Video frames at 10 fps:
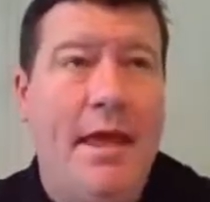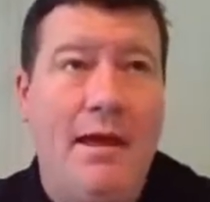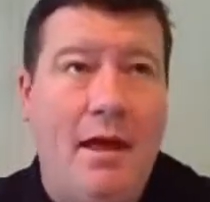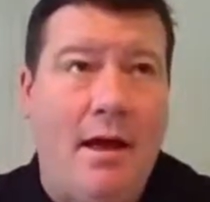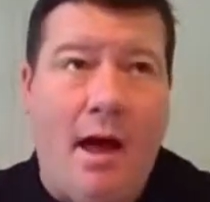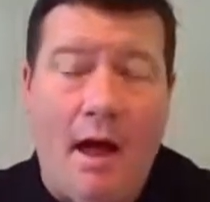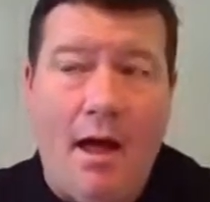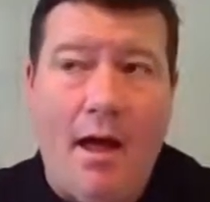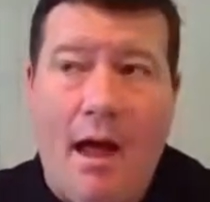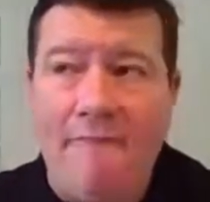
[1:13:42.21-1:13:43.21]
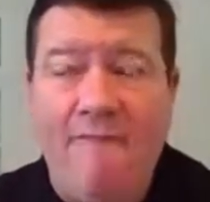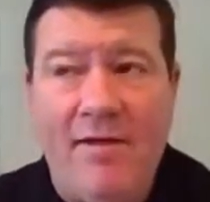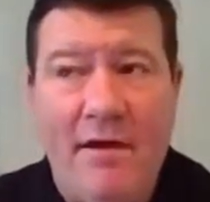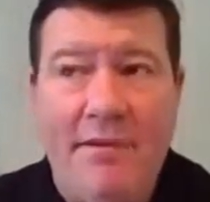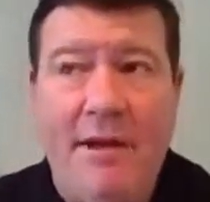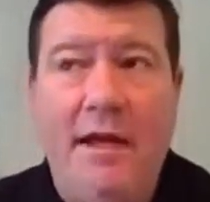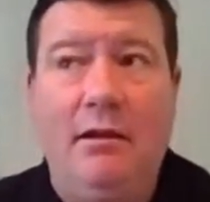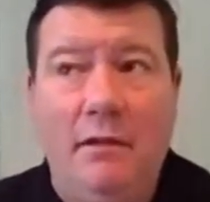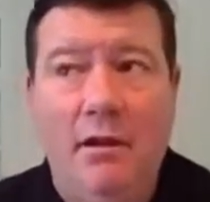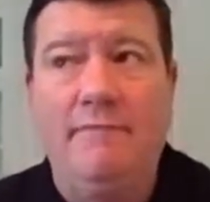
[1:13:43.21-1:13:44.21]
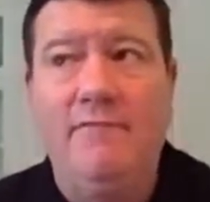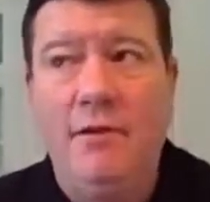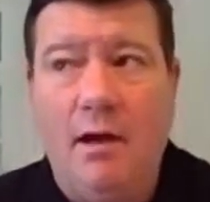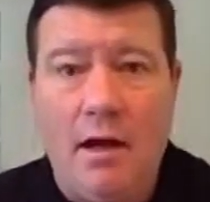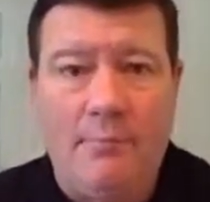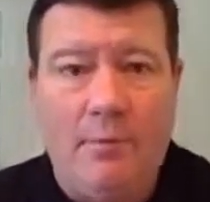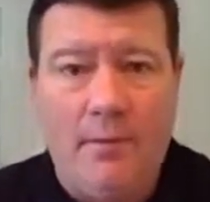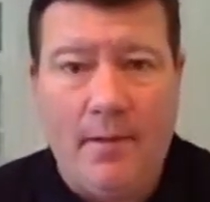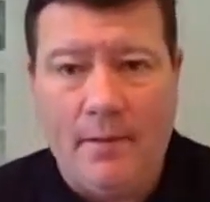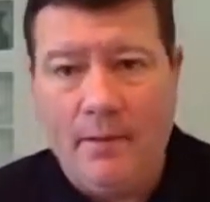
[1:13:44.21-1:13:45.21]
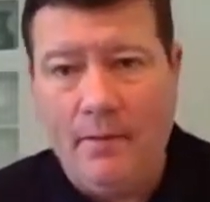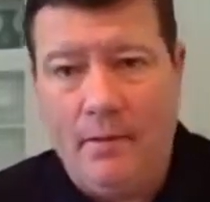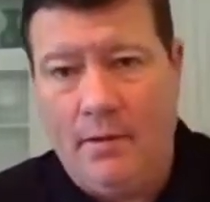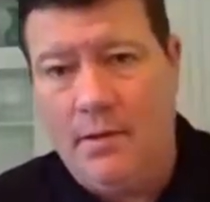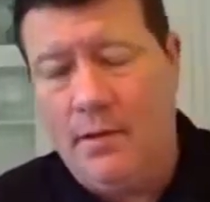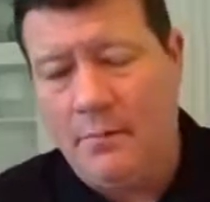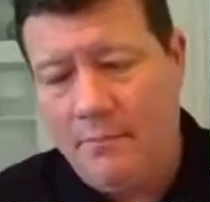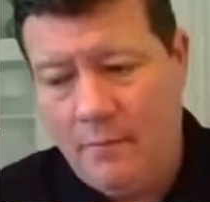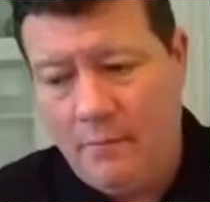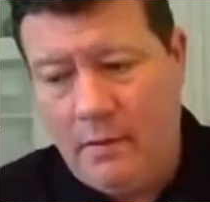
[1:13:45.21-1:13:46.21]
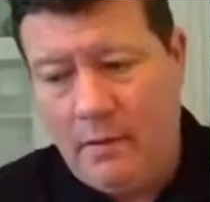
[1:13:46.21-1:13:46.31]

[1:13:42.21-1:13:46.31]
And I found that I love to operate um,